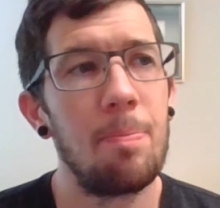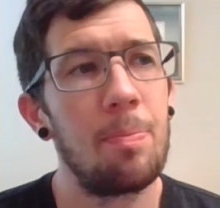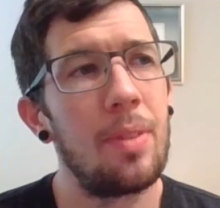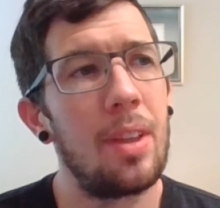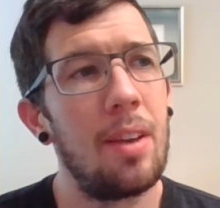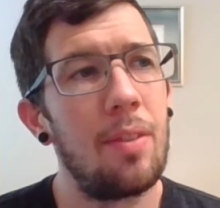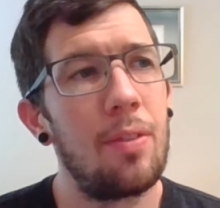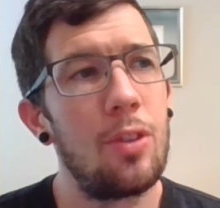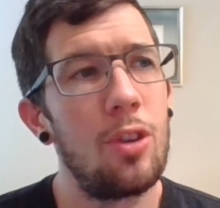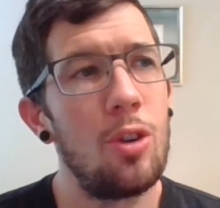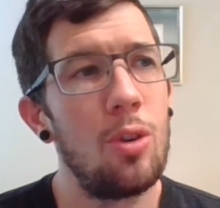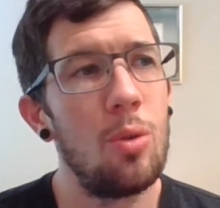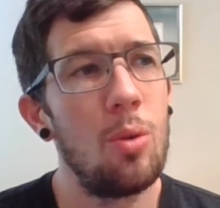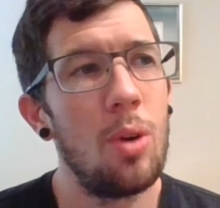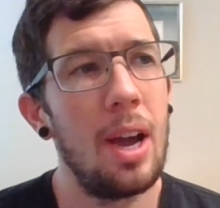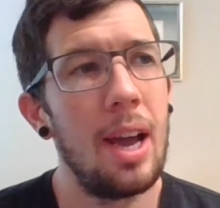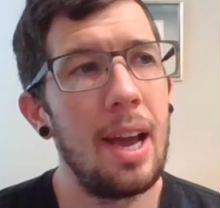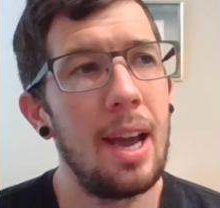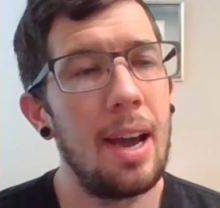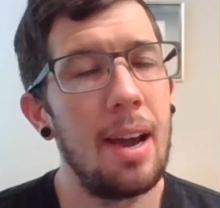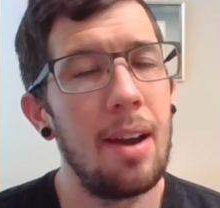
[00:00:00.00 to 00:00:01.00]
If you
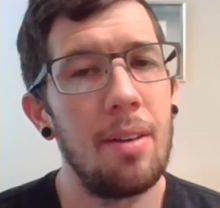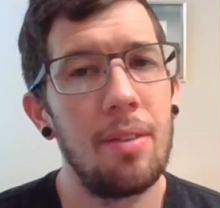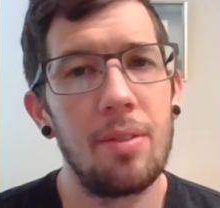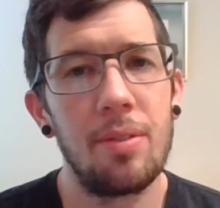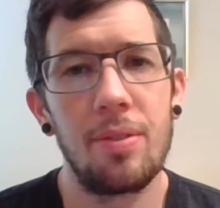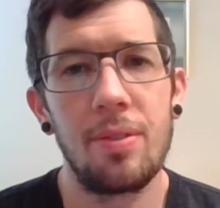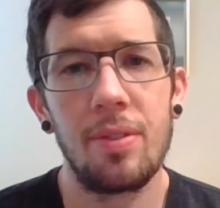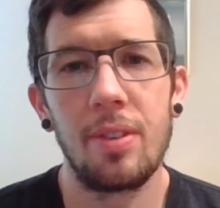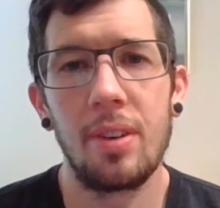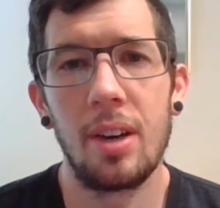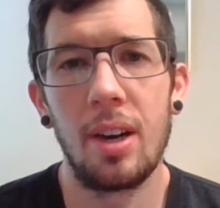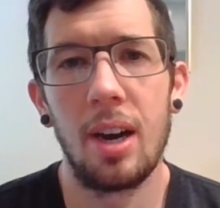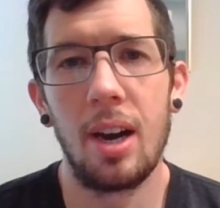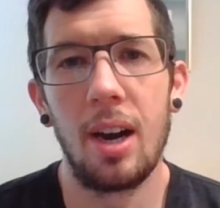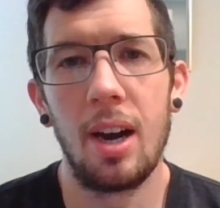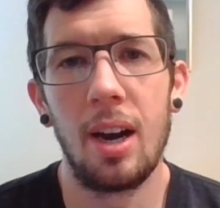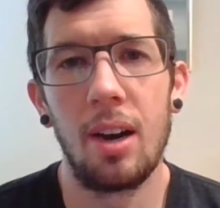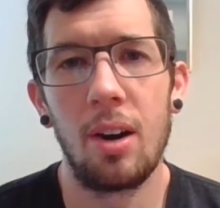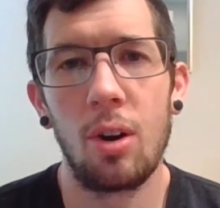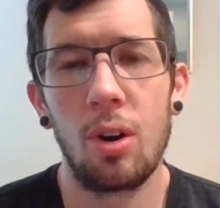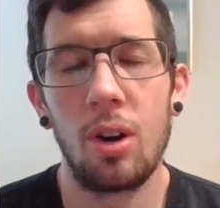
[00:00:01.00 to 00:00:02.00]
have,
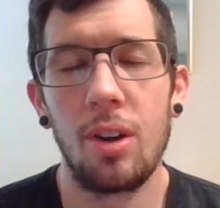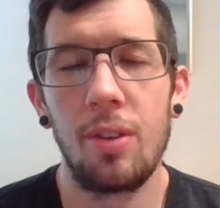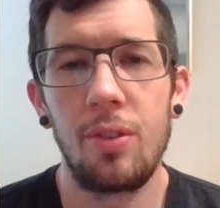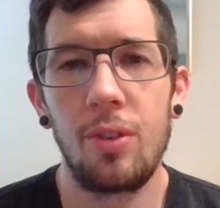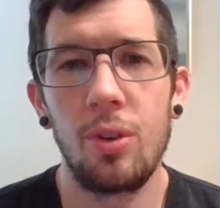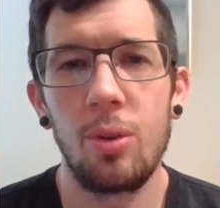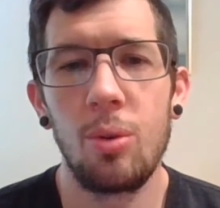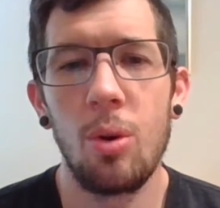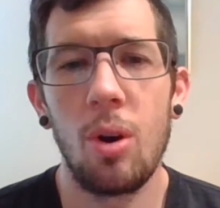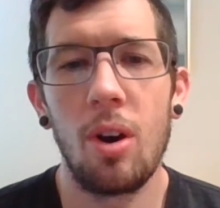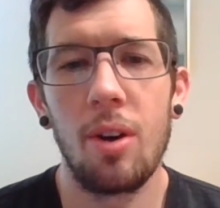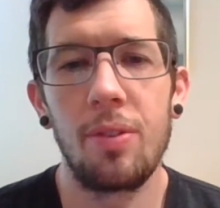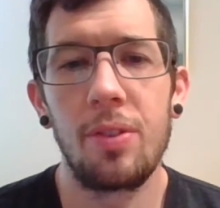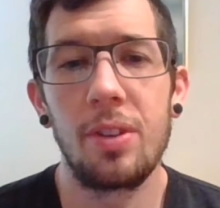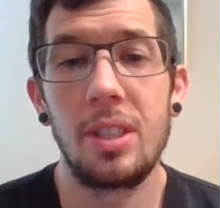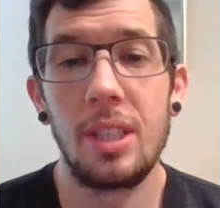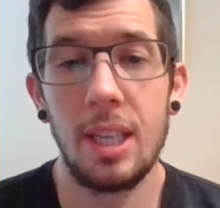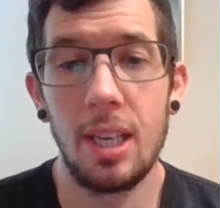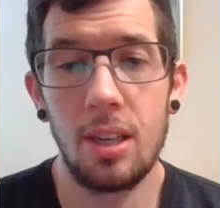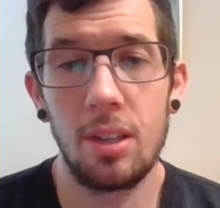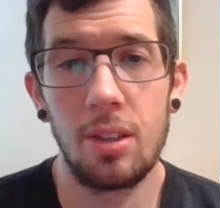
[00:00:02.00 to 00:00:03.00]
or if you are
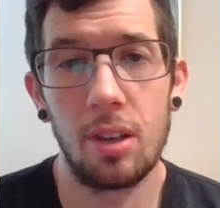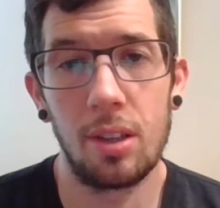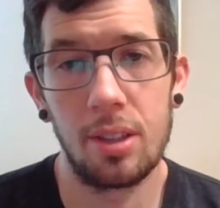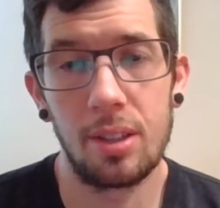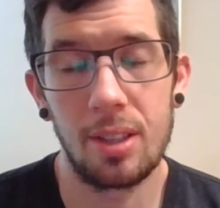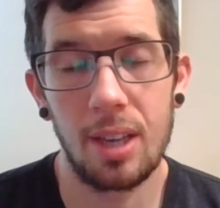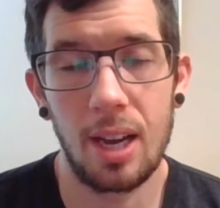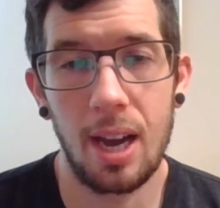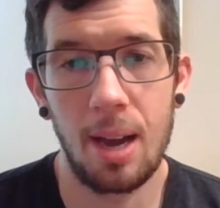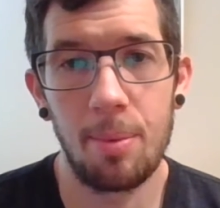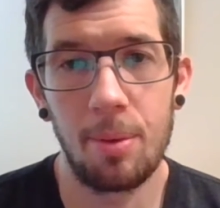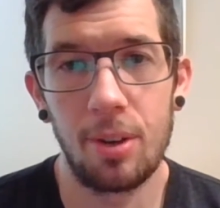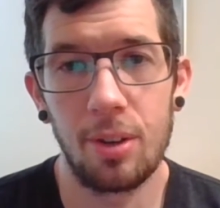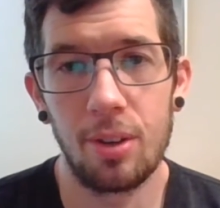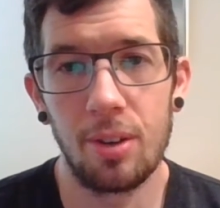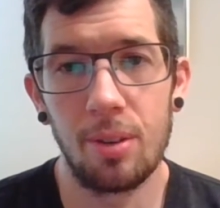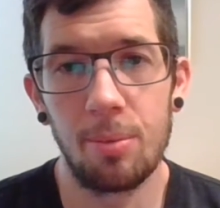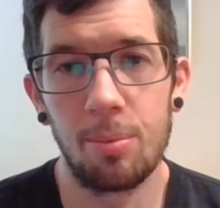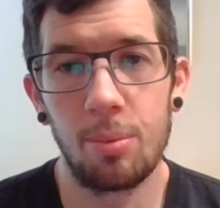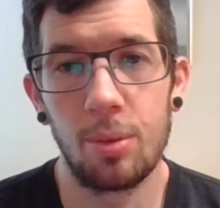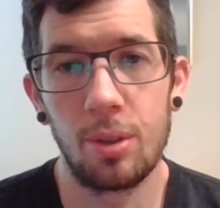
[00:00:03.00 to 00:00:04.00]
fatigued all the time and
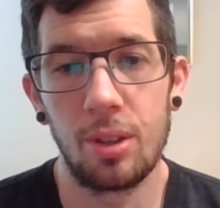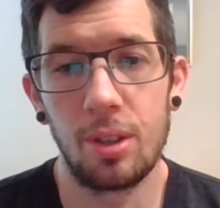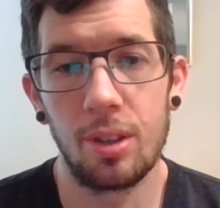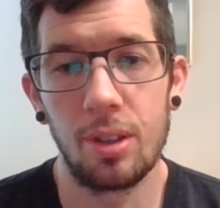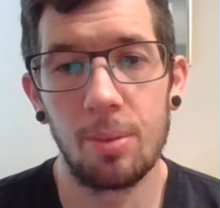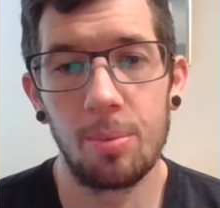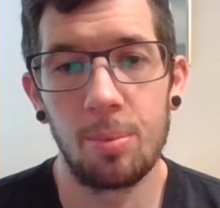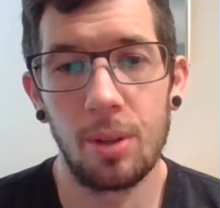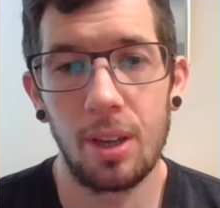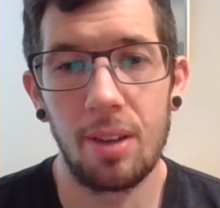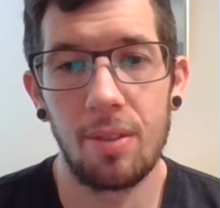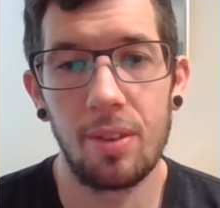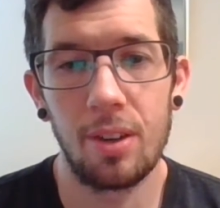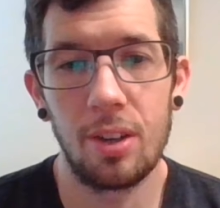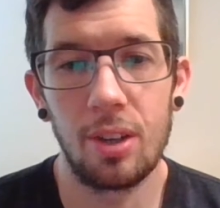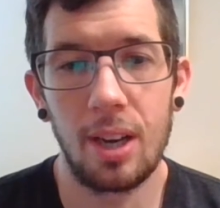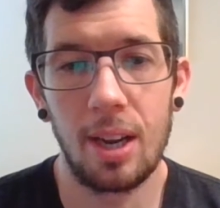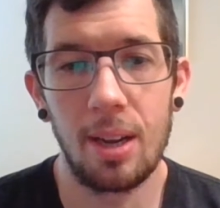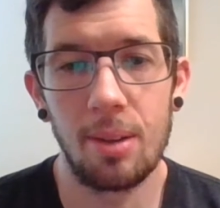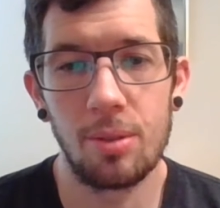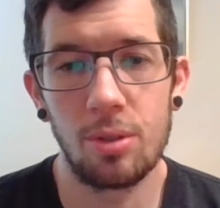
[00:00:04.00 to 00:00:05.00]
you're playing video
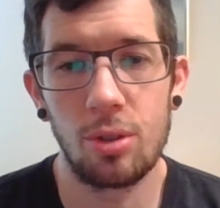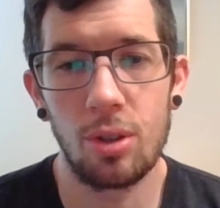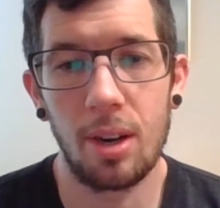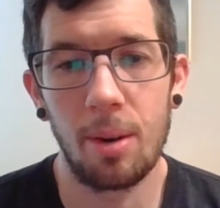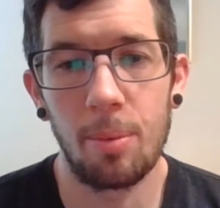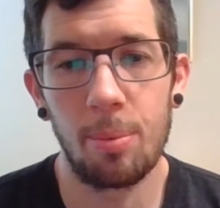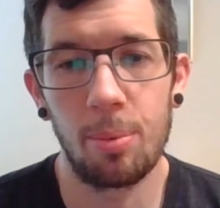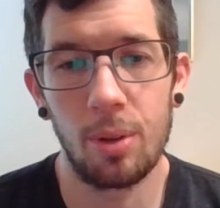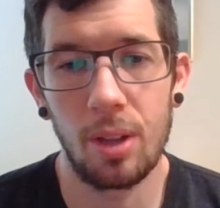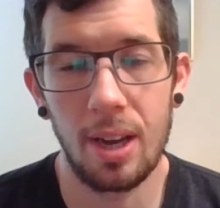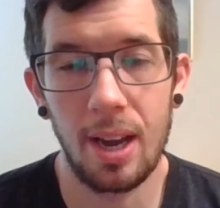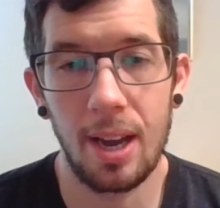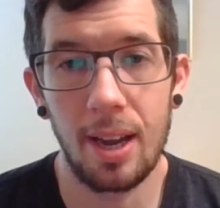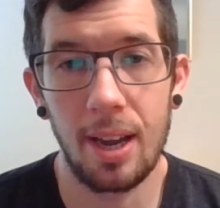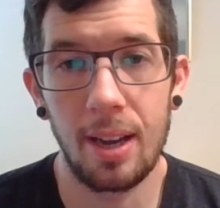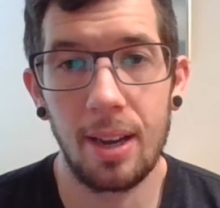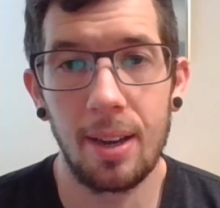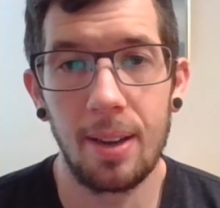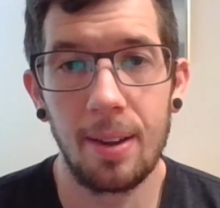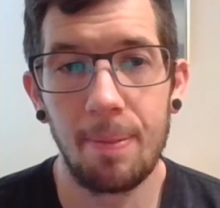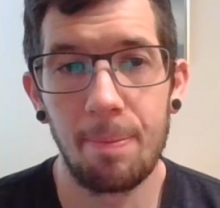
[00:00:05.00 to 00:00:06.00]
games, trying to play
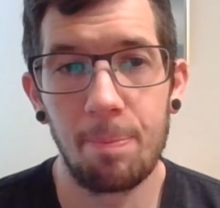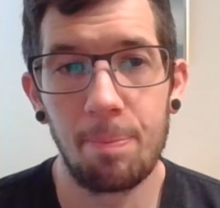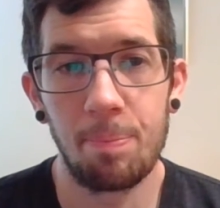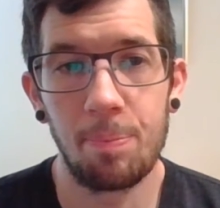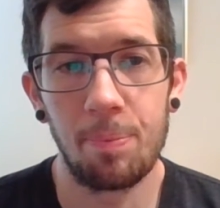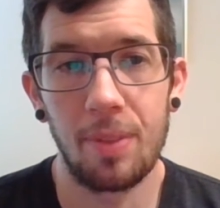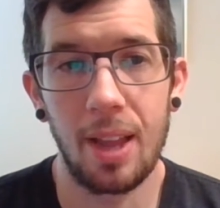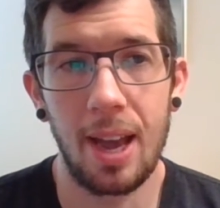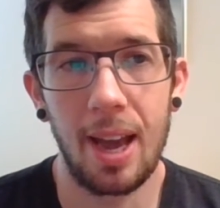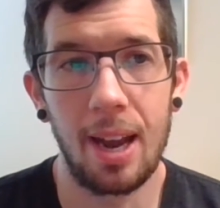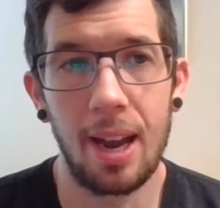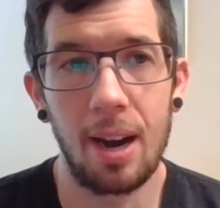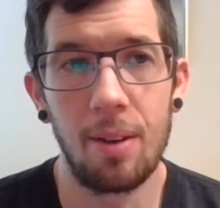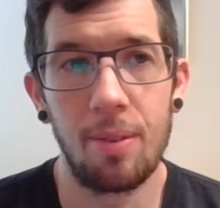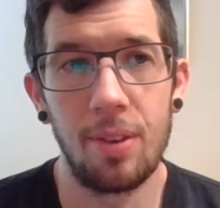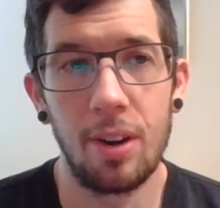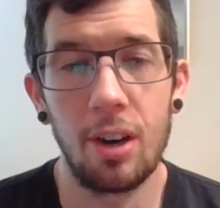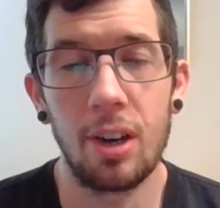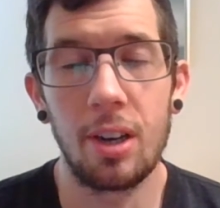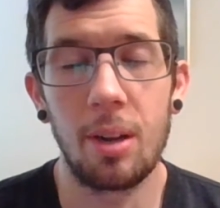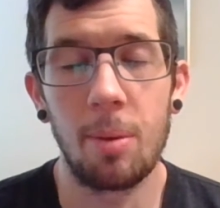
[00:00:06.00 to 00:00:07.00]
at a
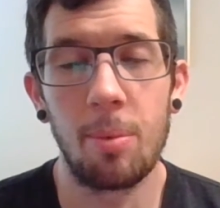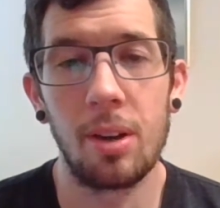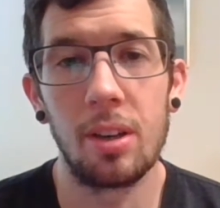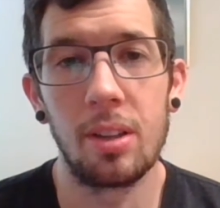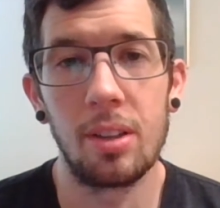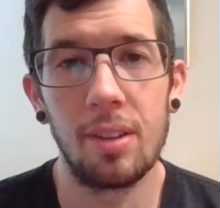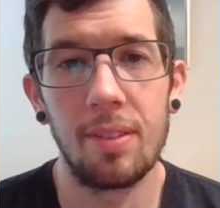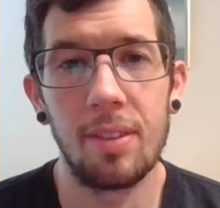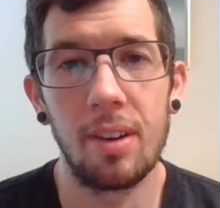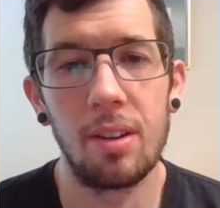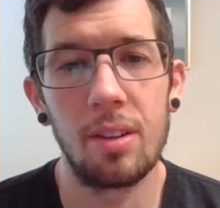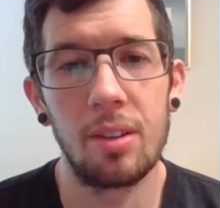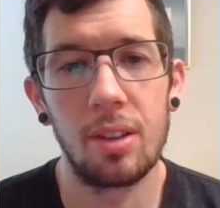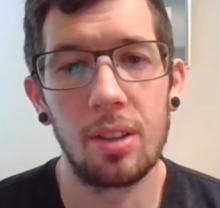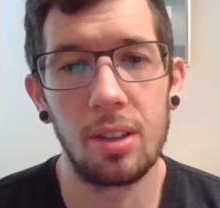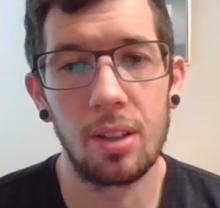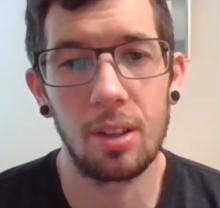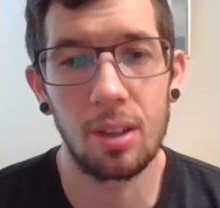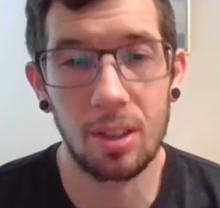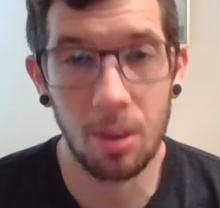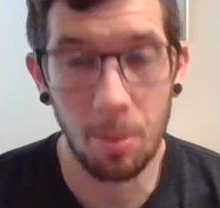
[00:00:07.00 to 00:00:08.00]
very competitive
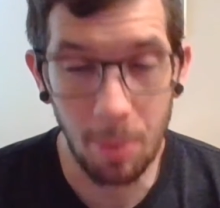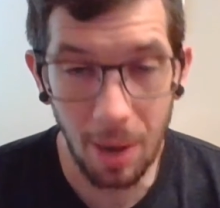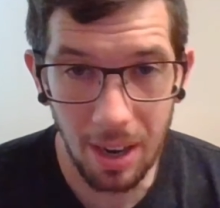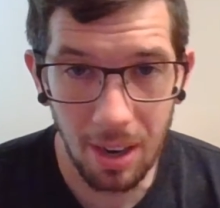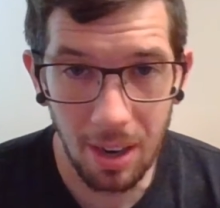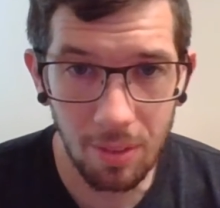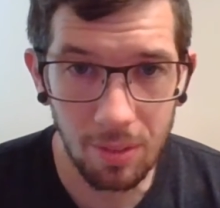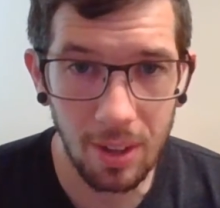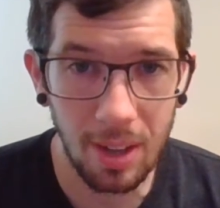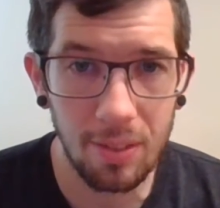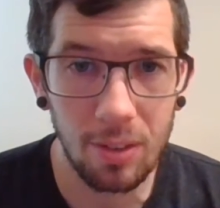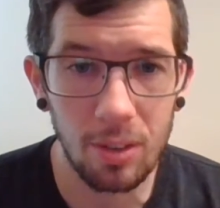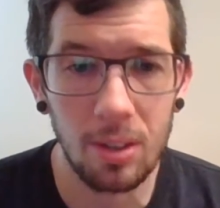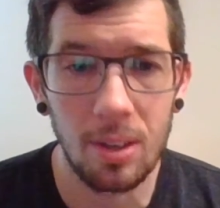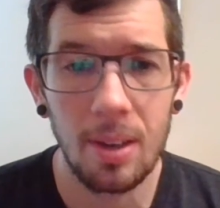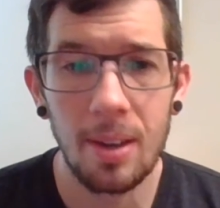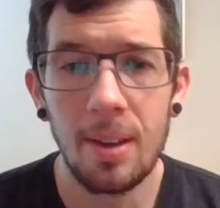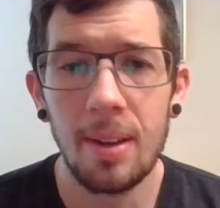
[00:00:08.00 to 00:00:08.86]
level.